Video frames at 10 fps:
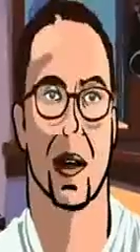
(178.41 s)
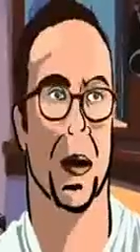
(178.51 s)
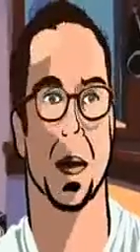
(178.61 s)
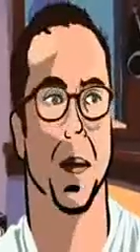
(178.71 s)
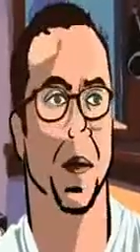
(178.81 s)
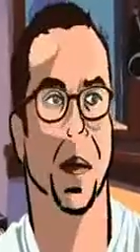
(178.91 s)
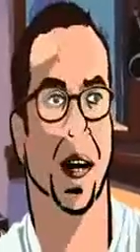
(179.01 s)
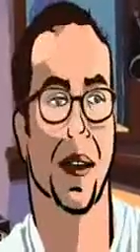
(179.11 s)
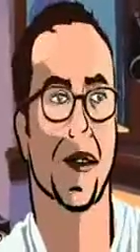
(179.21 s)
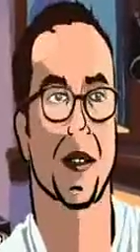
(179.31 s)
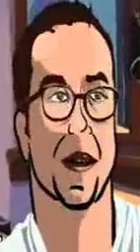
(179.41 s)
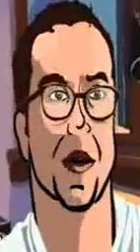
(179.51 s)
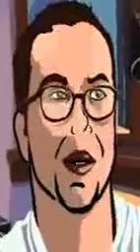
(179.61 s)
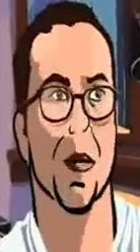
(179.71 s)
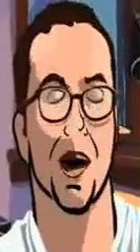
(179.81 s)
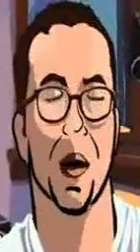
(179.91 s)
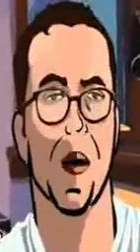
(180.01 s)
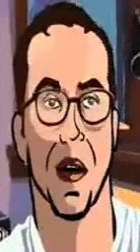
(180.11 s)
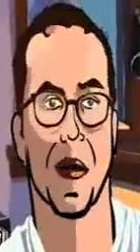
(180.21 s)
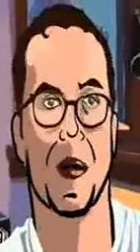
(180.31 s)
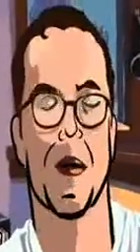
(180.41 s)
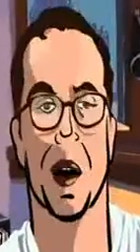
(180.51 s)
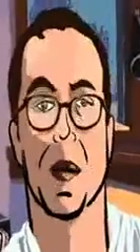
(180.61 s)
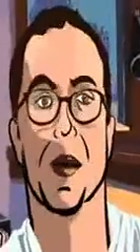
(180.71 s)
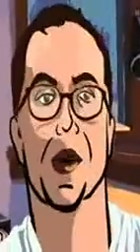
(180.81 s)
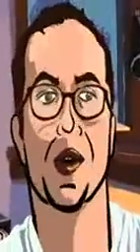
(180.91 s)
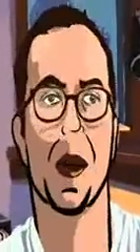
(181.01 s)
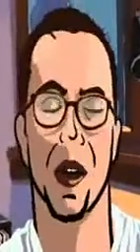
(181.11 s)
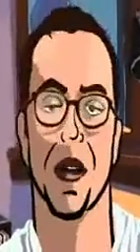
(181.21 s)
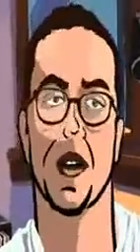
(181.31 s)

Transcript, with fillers: So we can't just ignore the problem. We have to find room